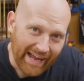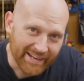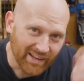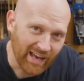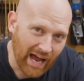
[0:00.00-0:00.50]
Hey
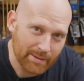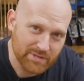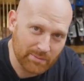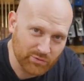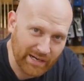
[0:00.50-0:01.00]
y'all, I'm
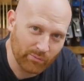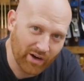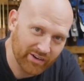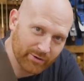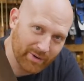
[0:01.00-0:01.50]
James Wright,
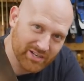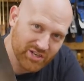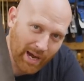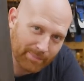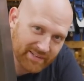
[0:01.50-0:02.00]
welcome to my shop,